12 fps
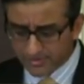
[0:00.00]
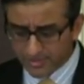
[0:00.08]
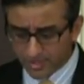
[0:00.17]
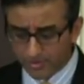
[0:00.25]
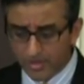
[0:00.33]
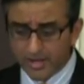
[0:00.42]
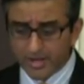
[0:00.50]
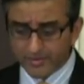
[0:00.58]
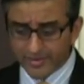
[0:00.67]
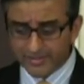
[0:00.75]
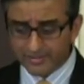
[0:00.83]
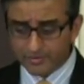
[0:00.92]
So
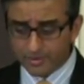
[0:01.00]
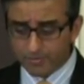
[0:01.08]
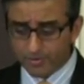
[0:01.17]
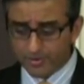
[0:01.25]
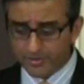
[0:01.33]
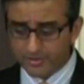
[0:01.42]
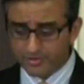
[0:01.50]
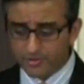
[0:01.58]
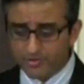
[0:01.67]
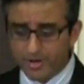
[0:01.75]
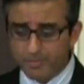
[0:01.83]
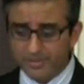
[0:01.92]
that's important in its
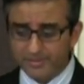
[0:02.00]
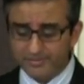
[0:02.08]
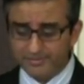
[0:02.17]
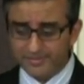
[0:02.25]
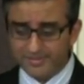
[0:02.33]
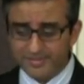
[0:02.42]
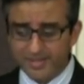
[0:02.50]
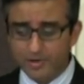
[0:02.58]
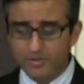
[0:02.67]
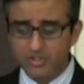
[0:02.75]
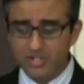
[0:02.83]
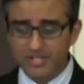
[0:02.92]
own right, but this is
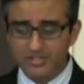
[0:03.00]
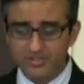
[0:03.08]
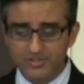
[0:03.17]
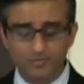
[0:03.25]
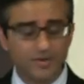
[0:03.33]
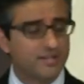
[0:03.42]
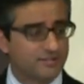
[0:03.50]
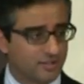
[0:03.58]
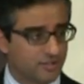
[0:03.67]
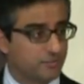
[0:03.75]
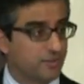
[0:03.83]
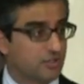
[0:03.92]
how it changes the Renaissance